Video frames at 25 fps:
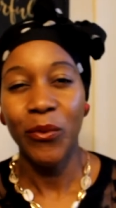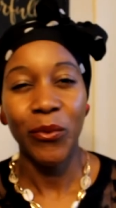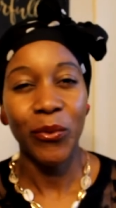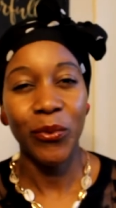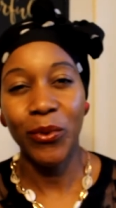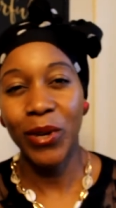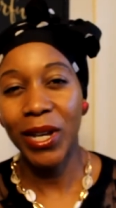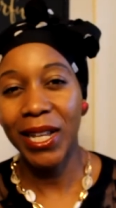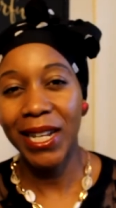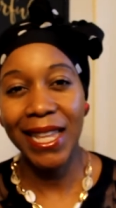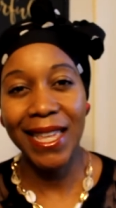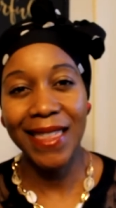
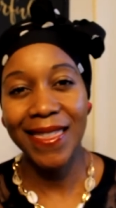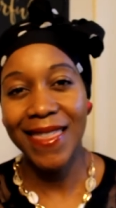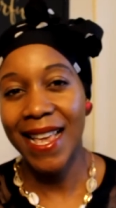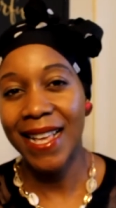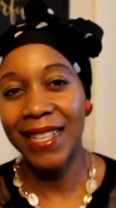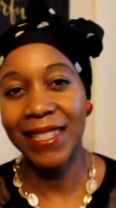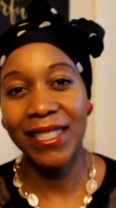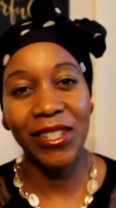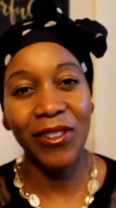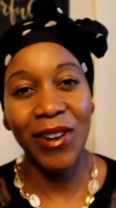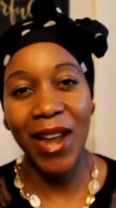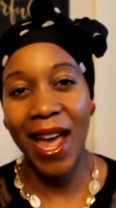really
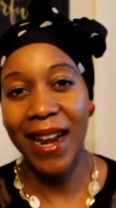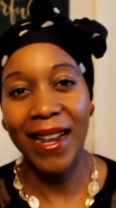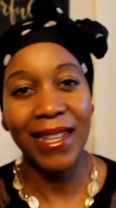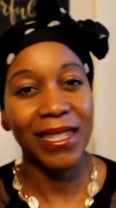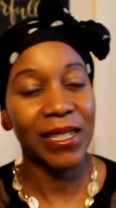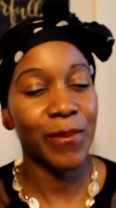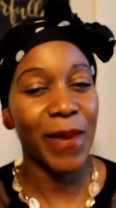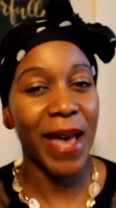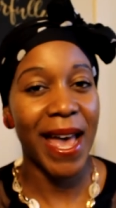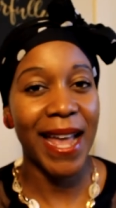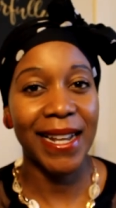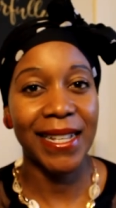things are not as
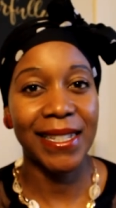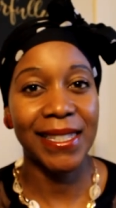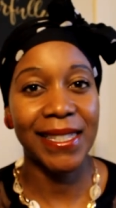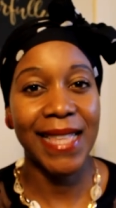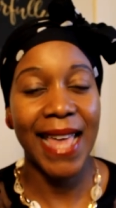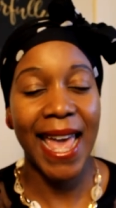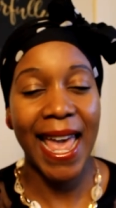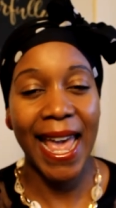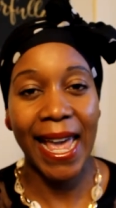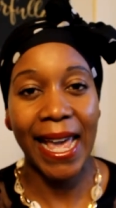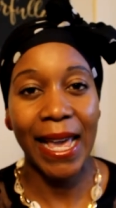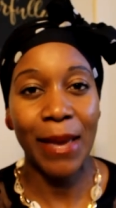bad as
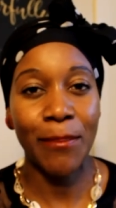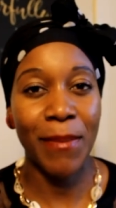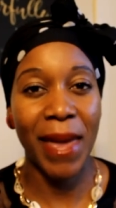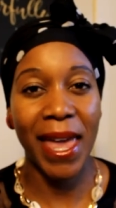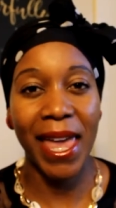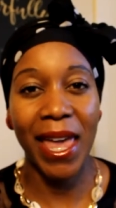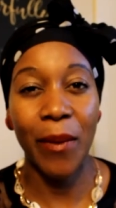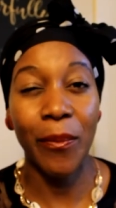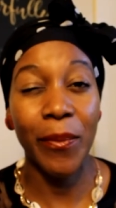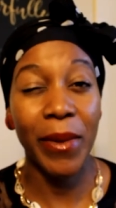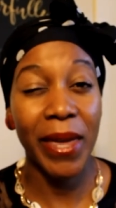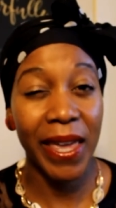they
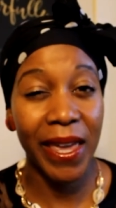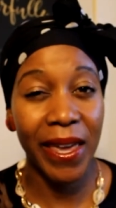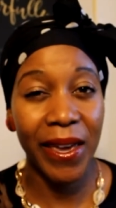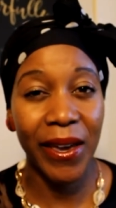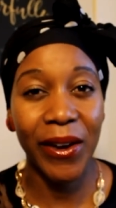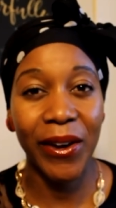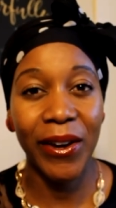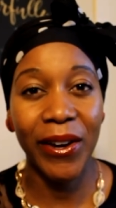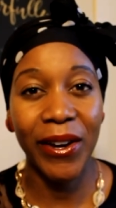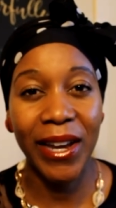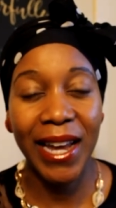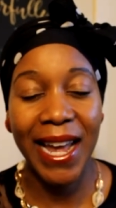may
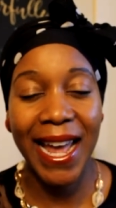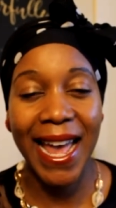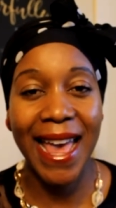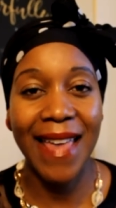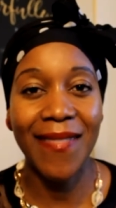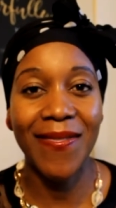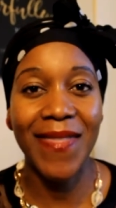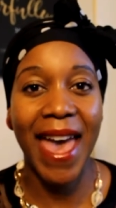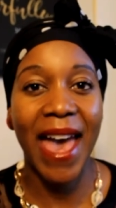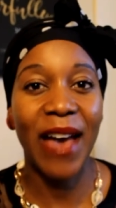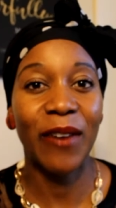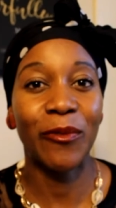appear
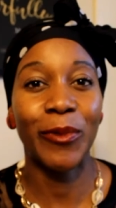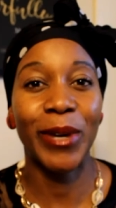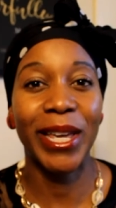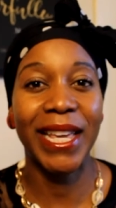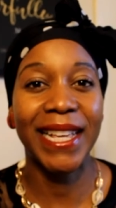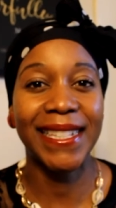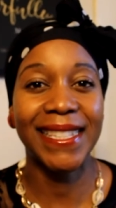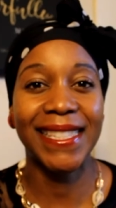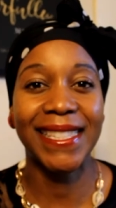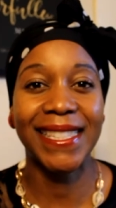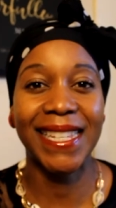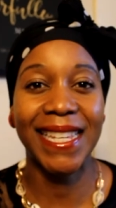and that we
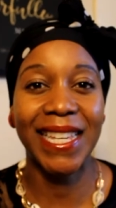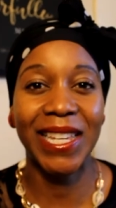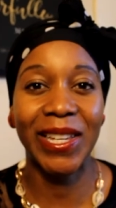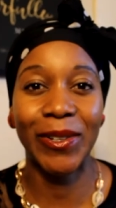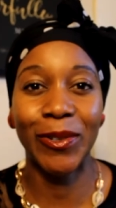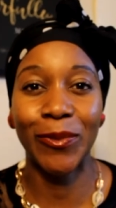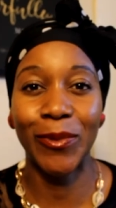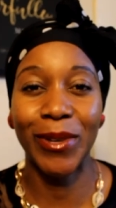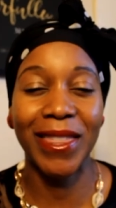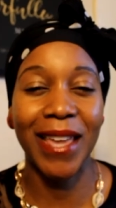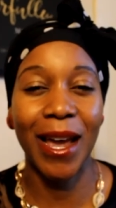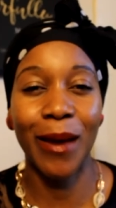
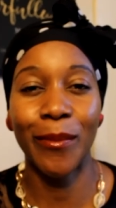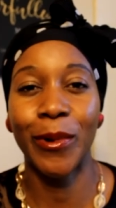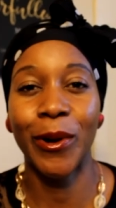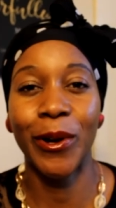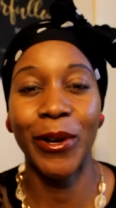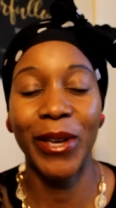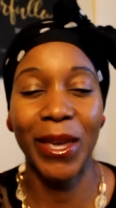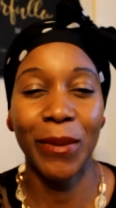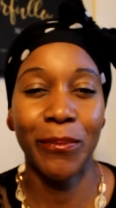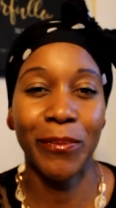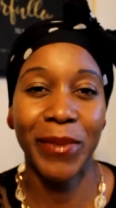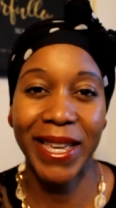still, with our
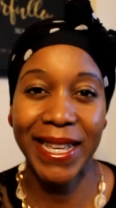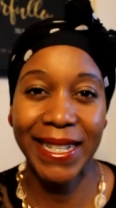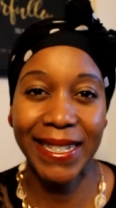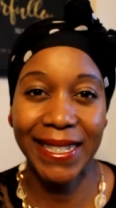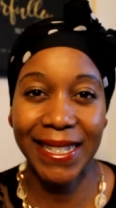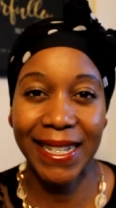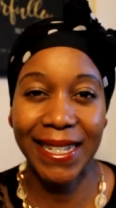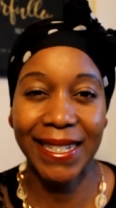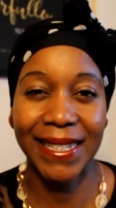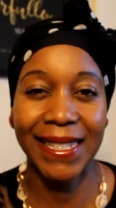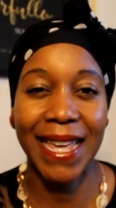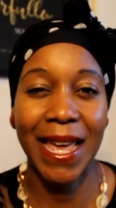broken
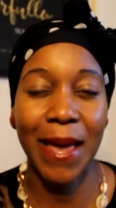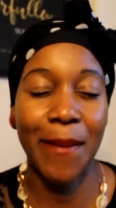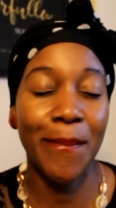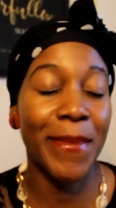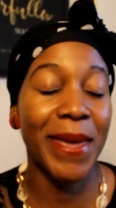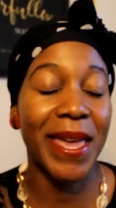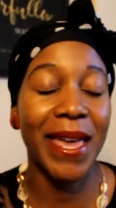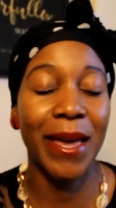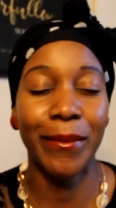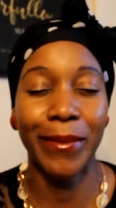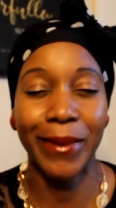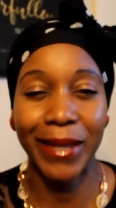pieces, can
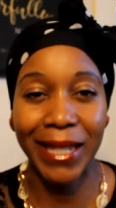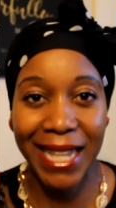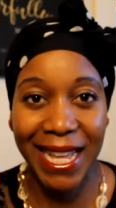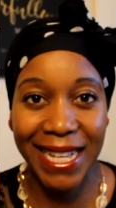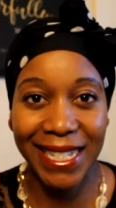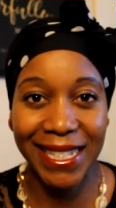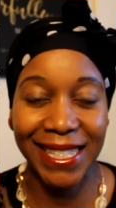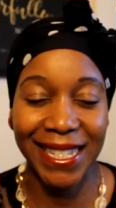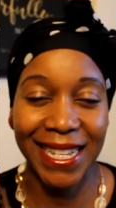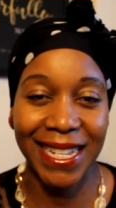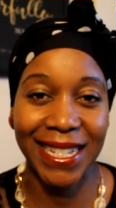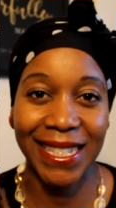be a
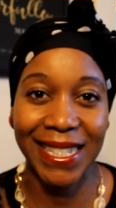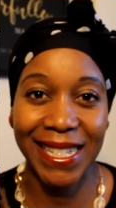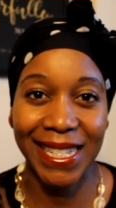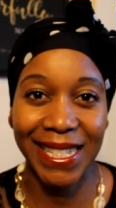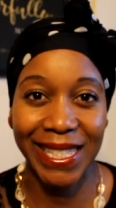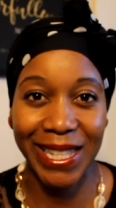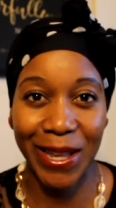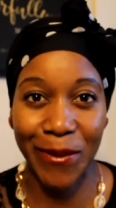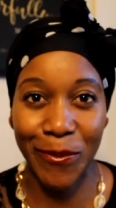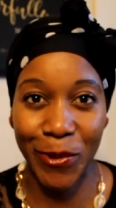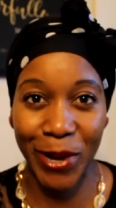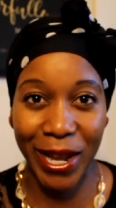blessing to
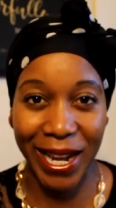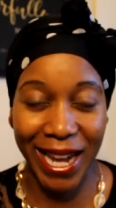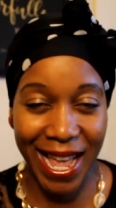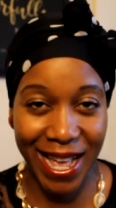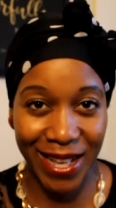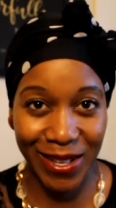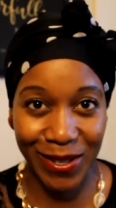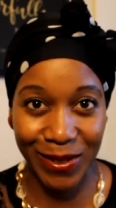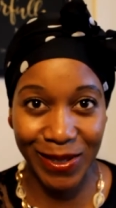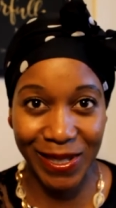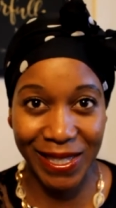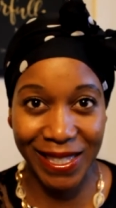someone
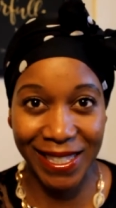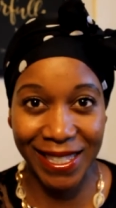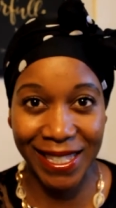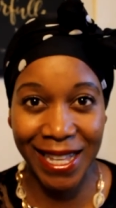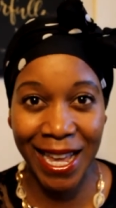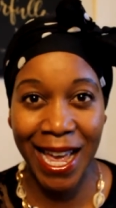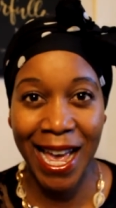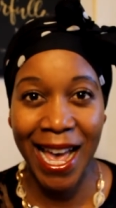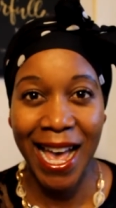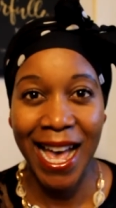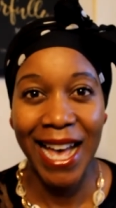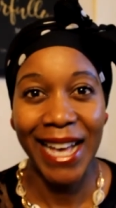else.
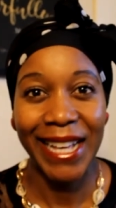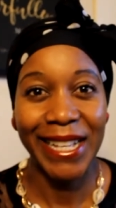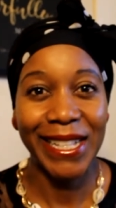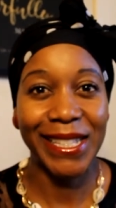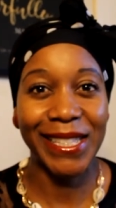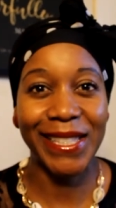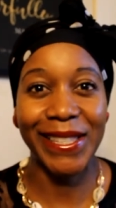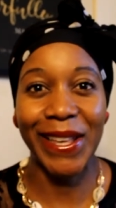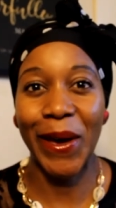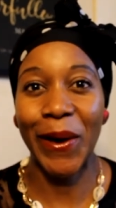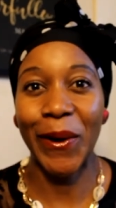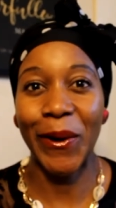
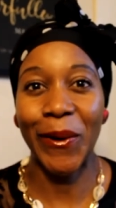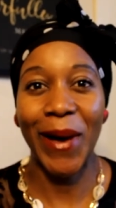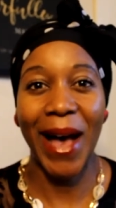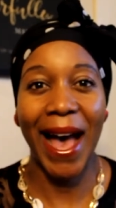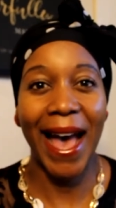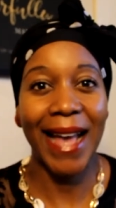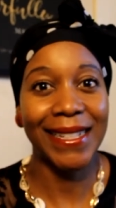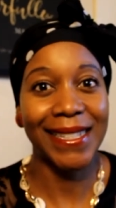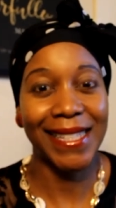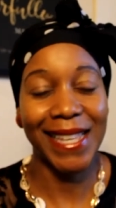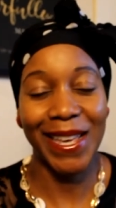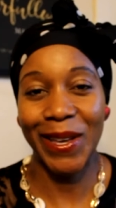So
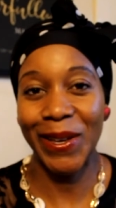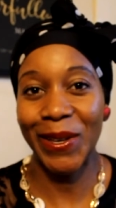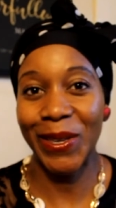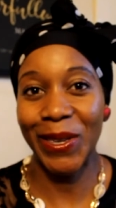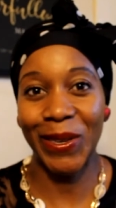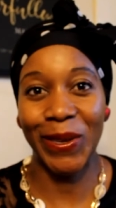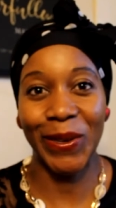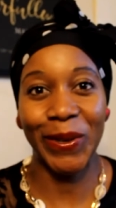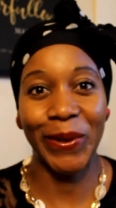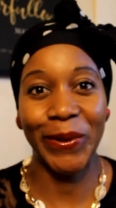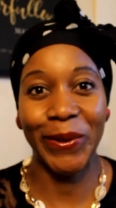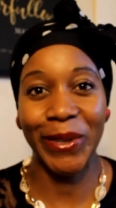I tell
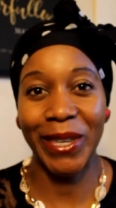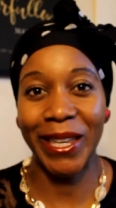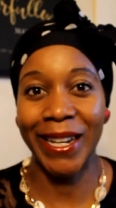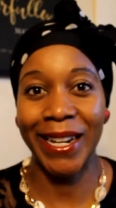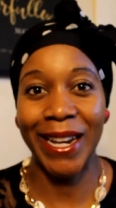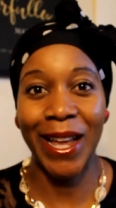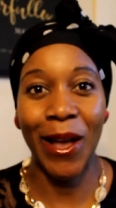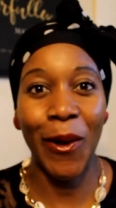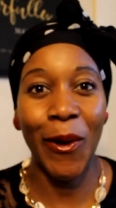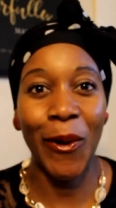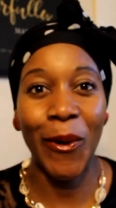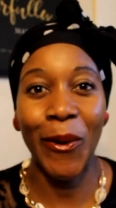you, you
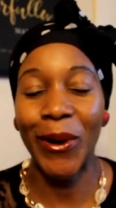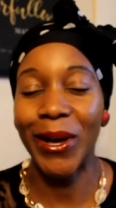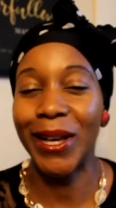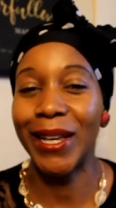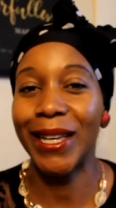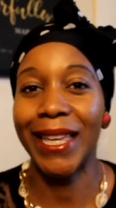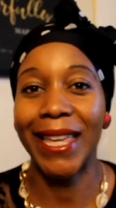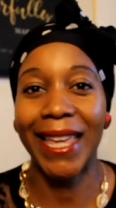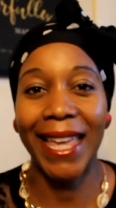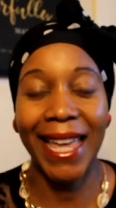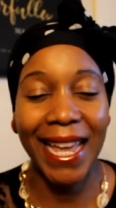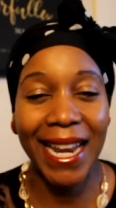know,
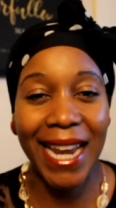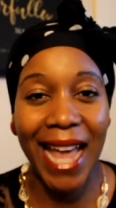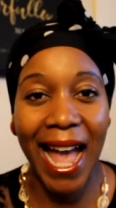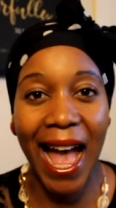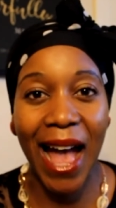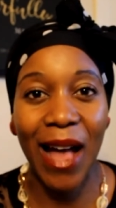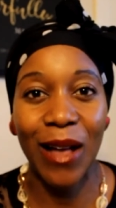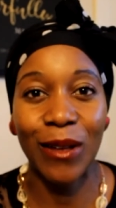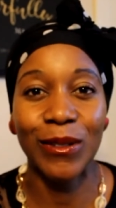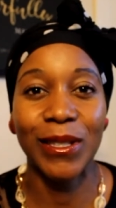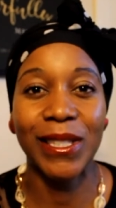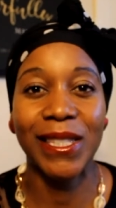get
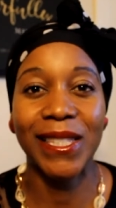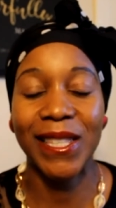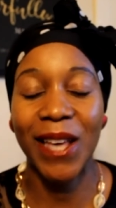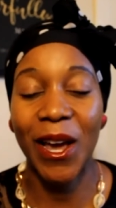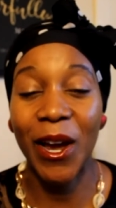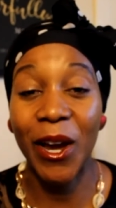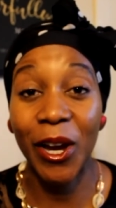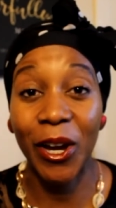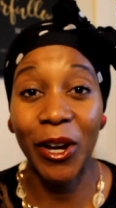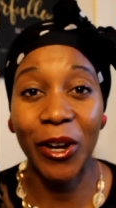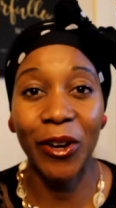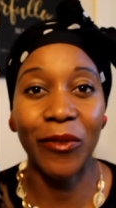out,
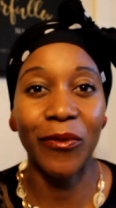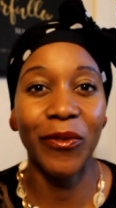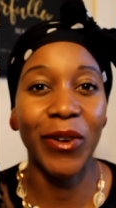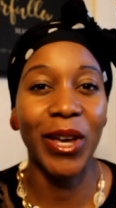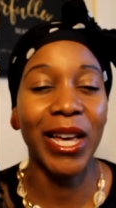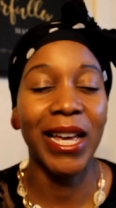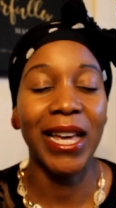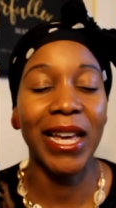serve.